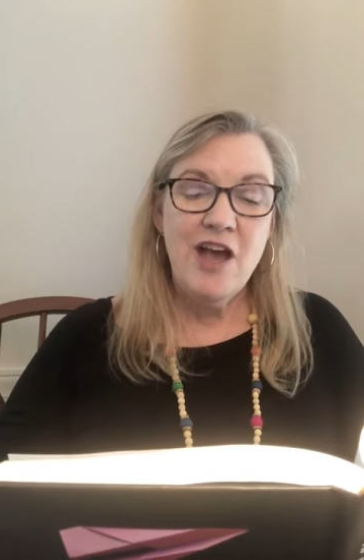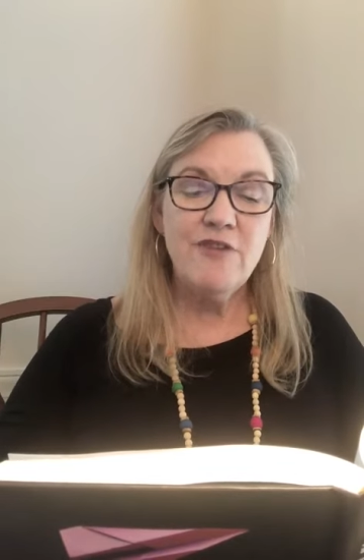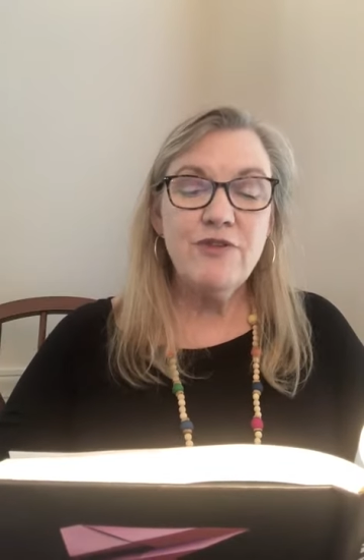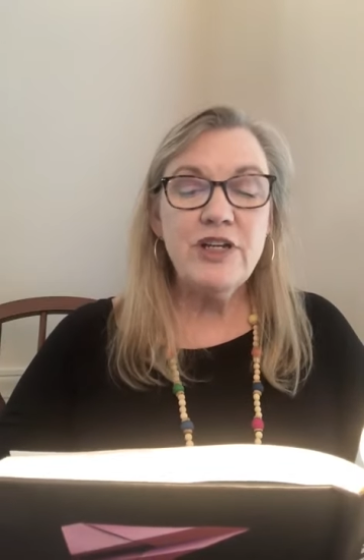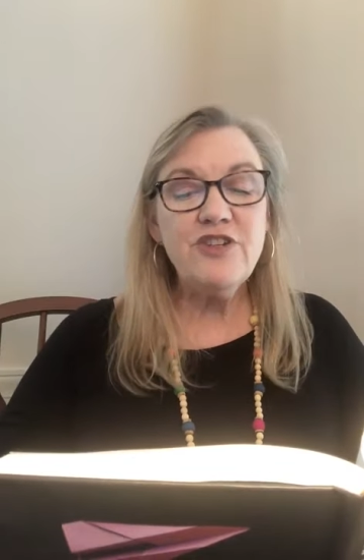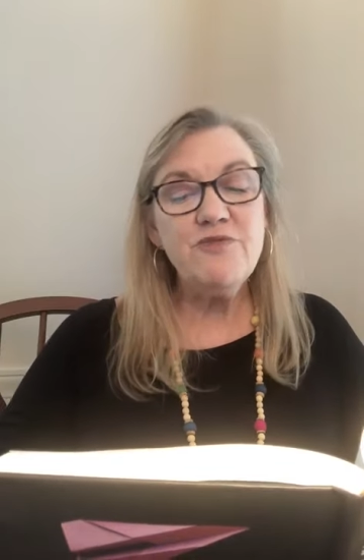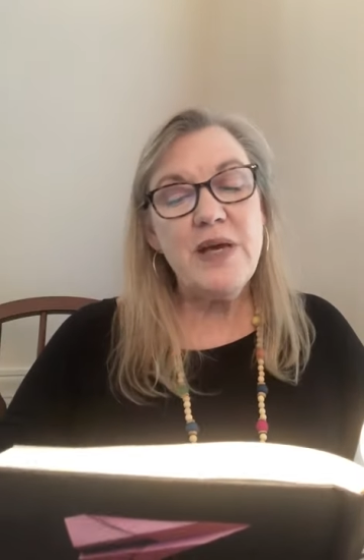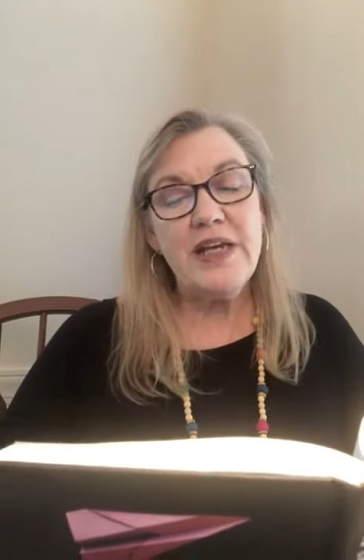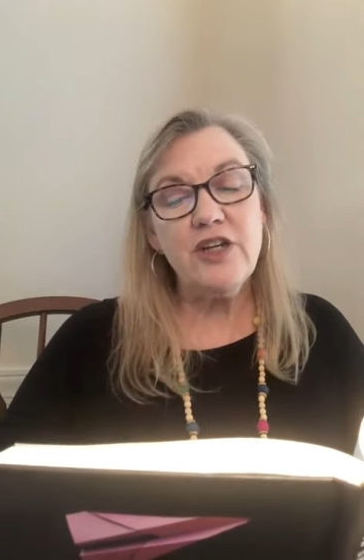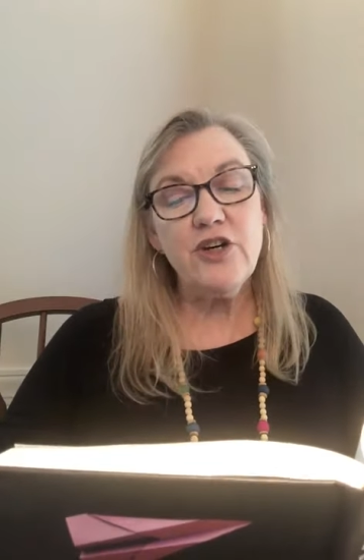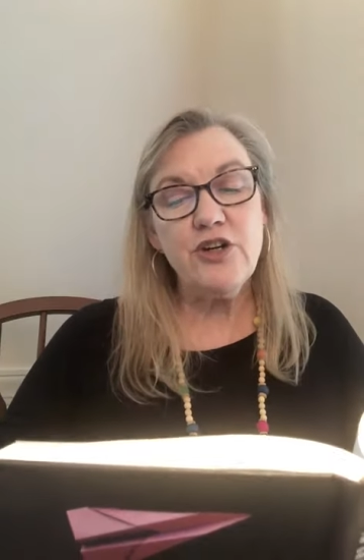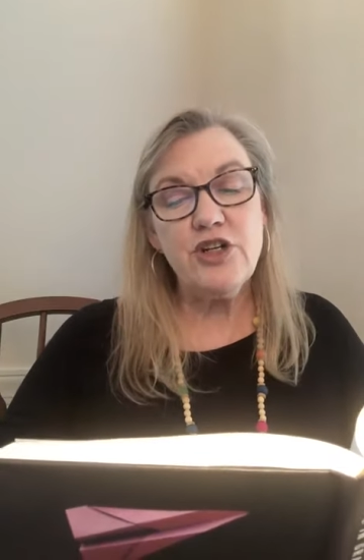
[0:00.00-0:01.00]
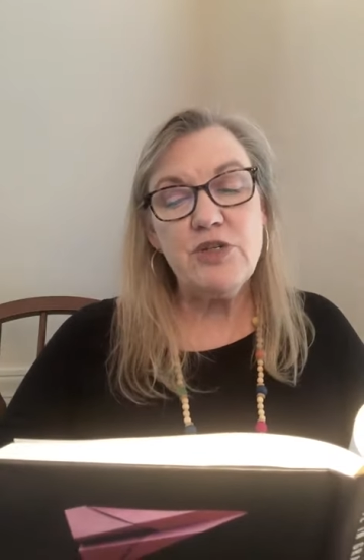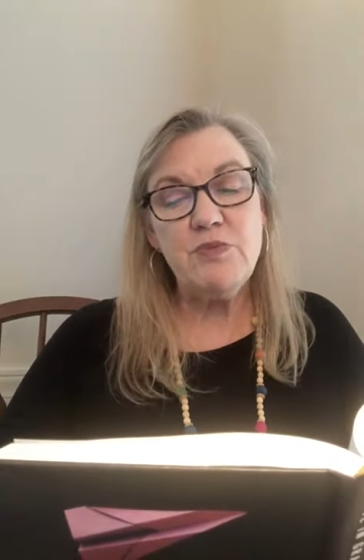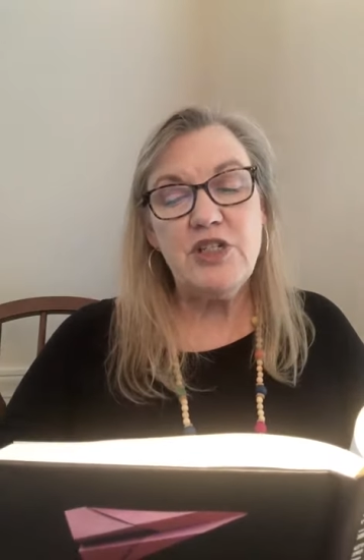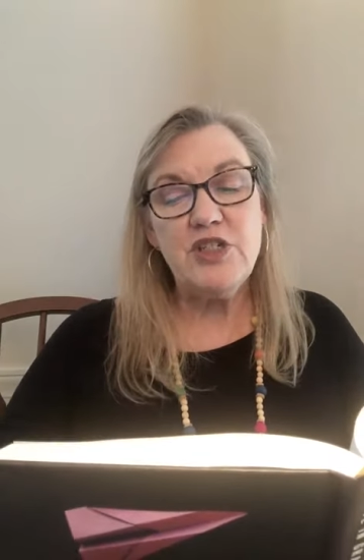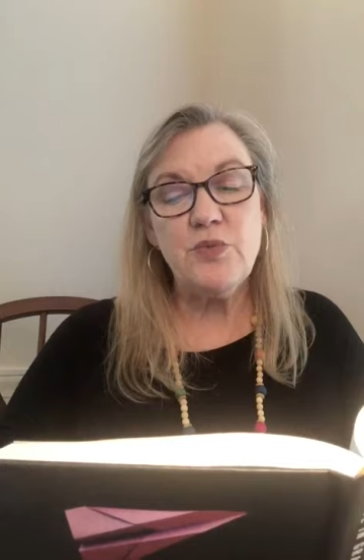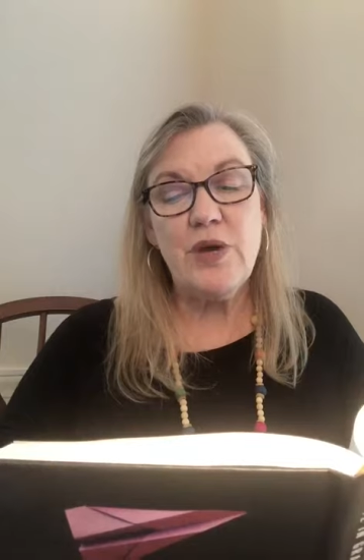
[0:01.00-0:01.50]
A friend of mine encouraged
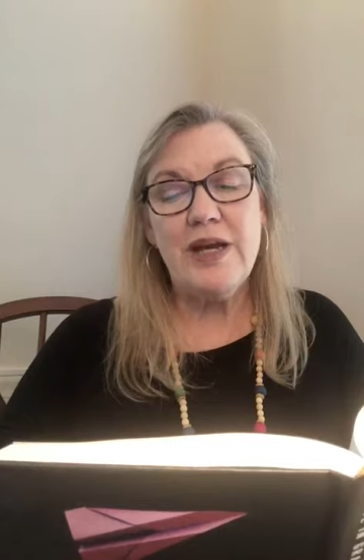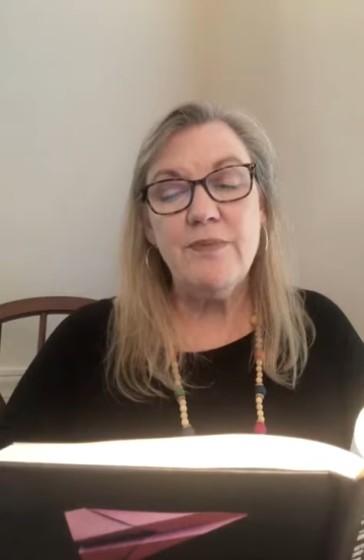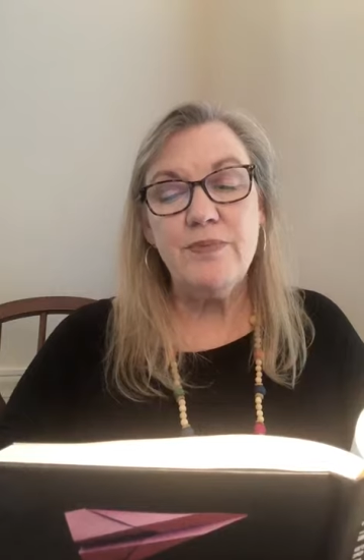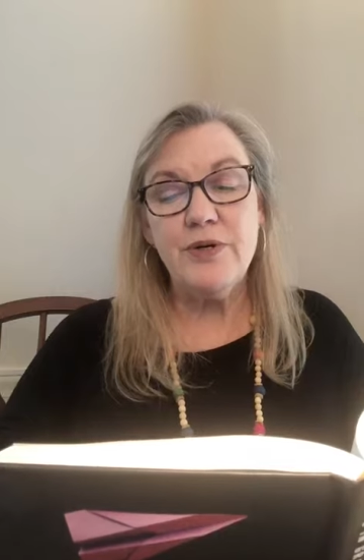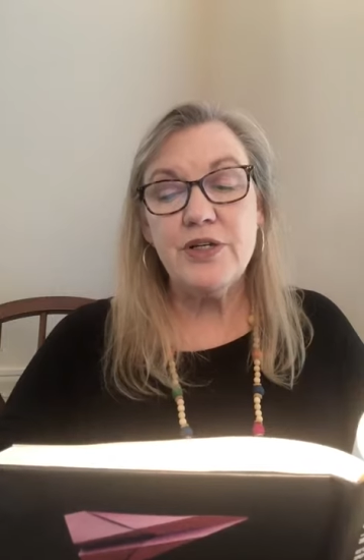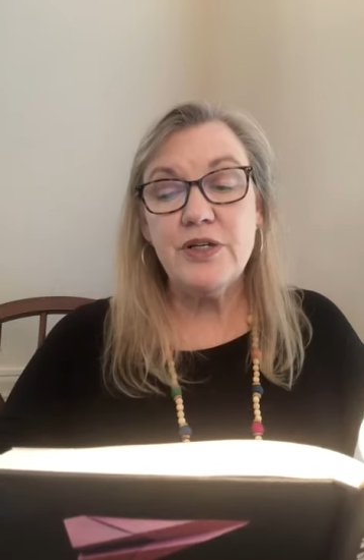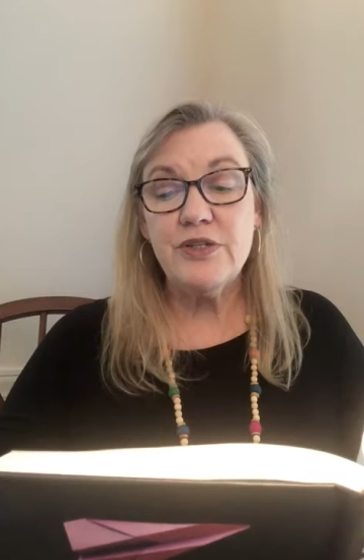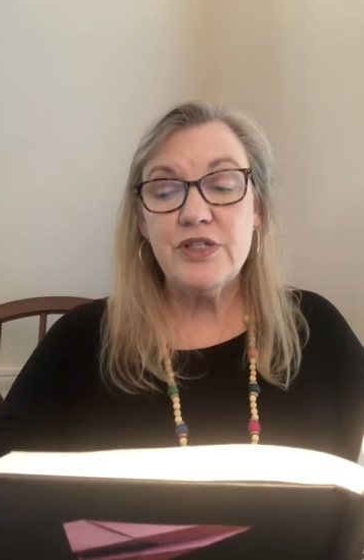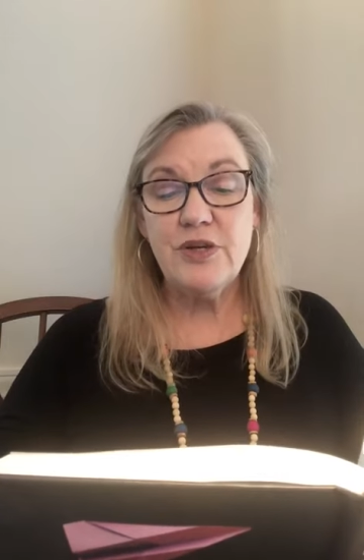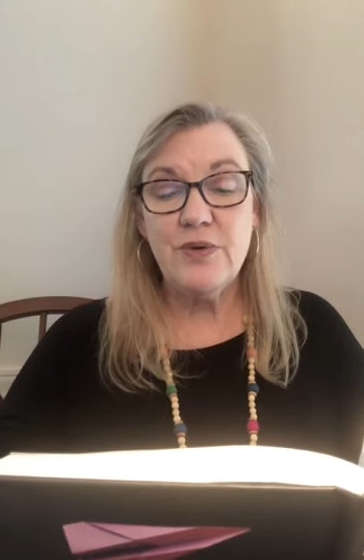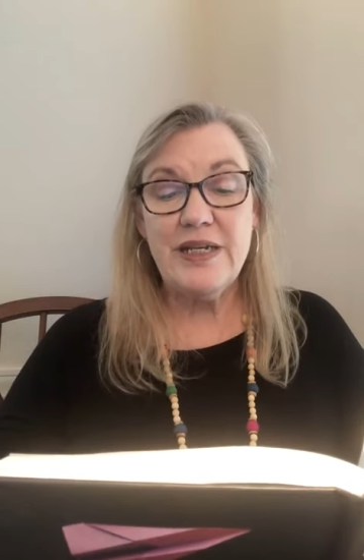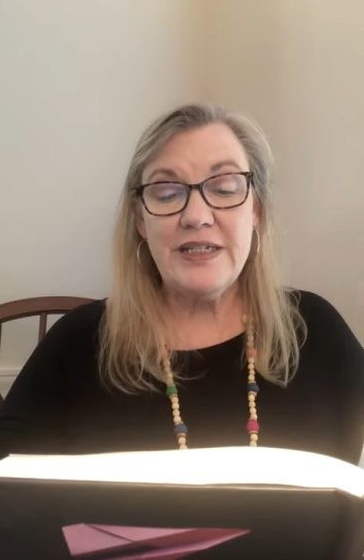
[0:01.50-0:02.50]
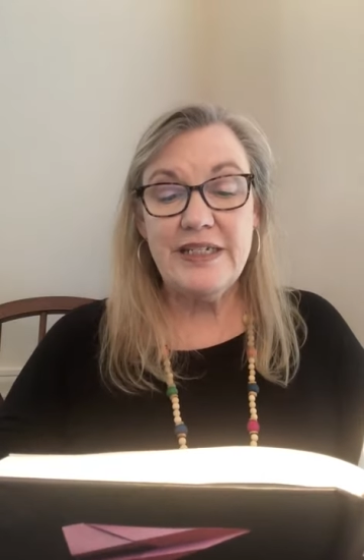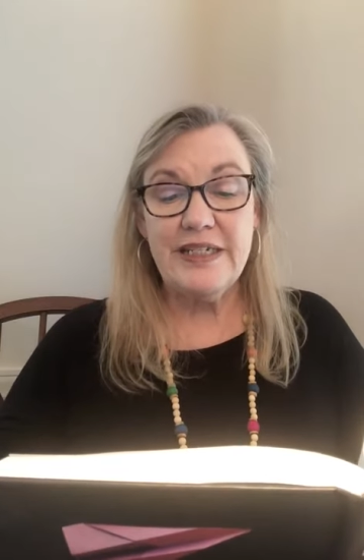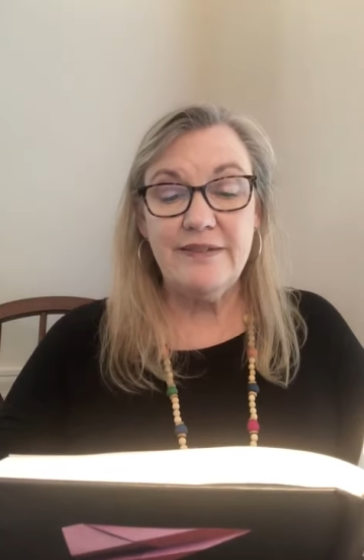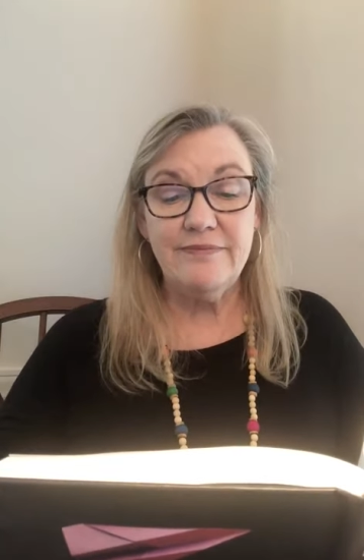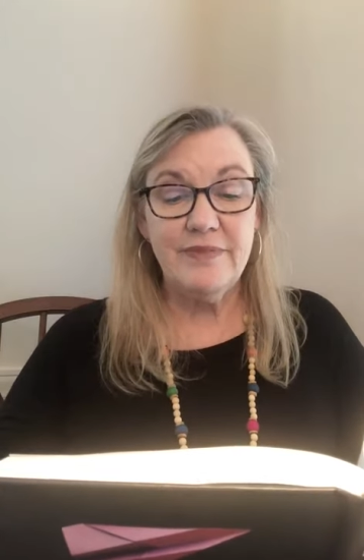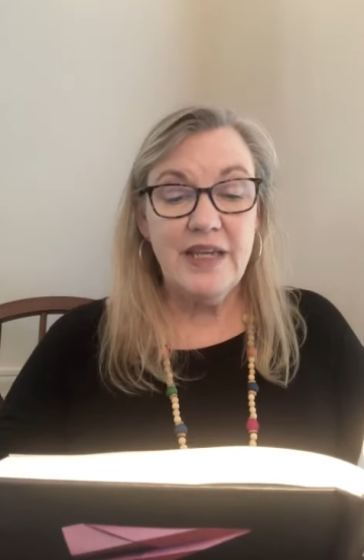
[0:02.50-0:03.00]
me to write a book, so I
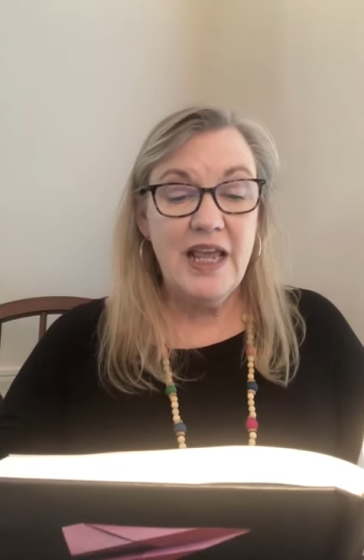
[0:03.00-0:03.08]
did.